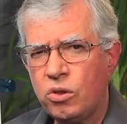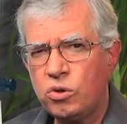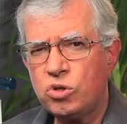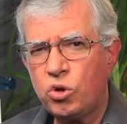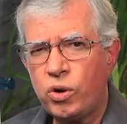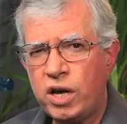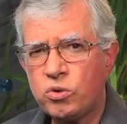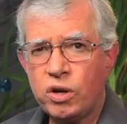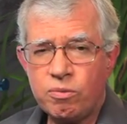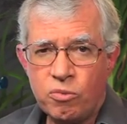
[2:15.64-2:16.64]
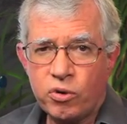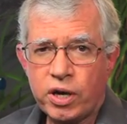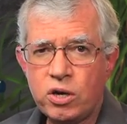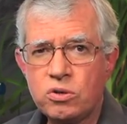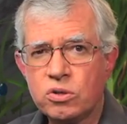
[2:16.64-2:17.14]
Those who graduate from
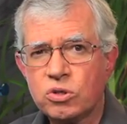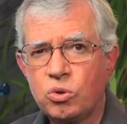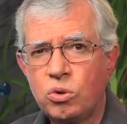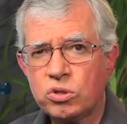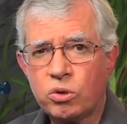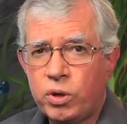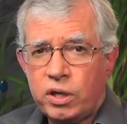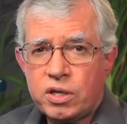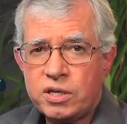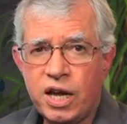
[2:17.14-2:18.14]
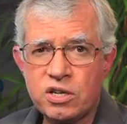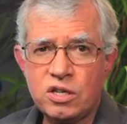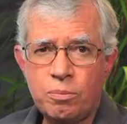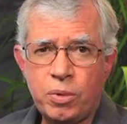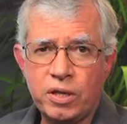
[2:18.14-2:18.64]
vocational schools are quickly
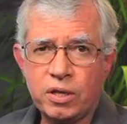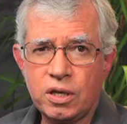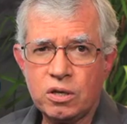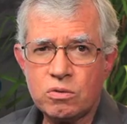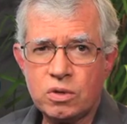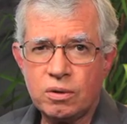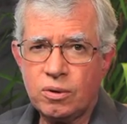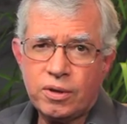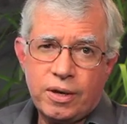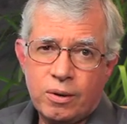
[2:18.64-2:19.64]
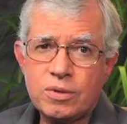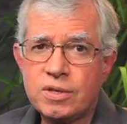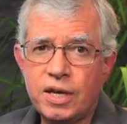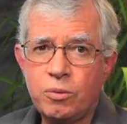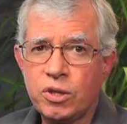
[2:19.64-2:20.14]
snatched up by the industry, or they don't
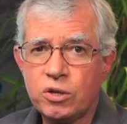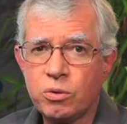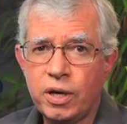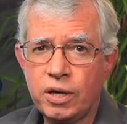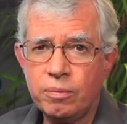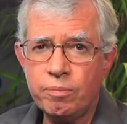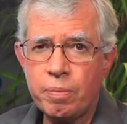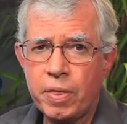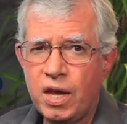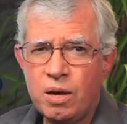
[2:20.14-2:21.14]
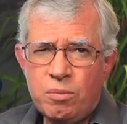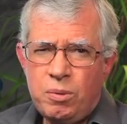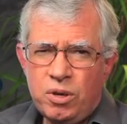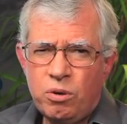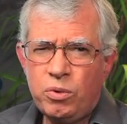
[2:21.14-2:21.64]
stay with the trade.
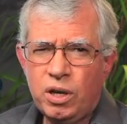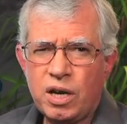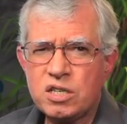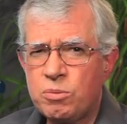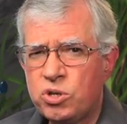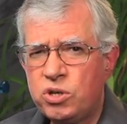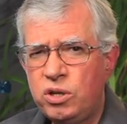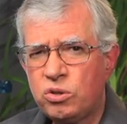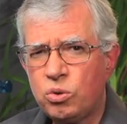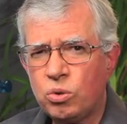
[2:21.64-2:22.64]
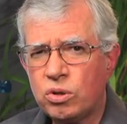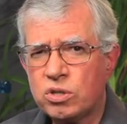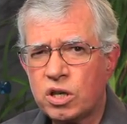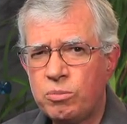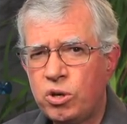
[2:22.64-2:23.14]
Maybe they don't realize the machine tool
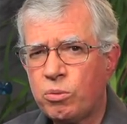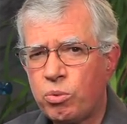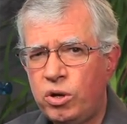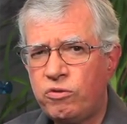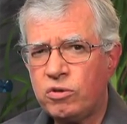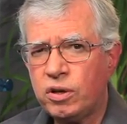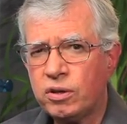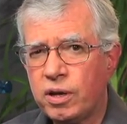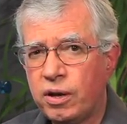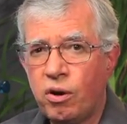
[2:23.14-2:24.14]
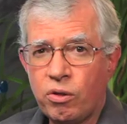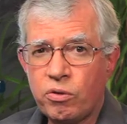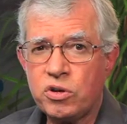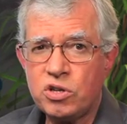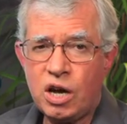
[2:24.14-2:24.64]
is a computer peripheral, and
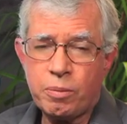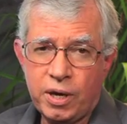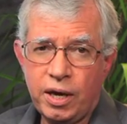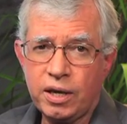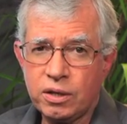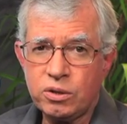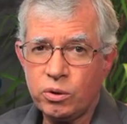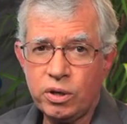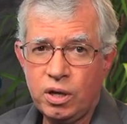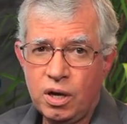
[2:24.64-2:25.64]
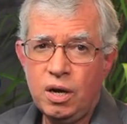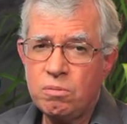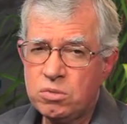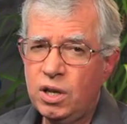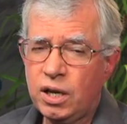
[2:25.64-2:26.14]
although the job can get dirty,
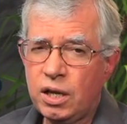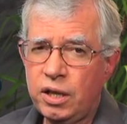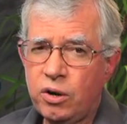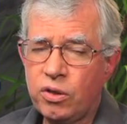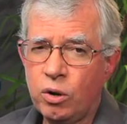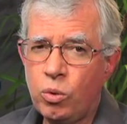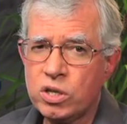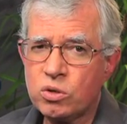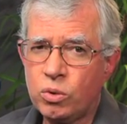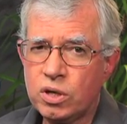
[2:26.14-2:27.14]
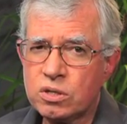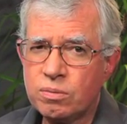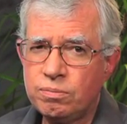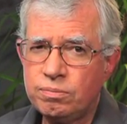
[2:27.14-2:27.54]
it's a lot cleaner than it once was.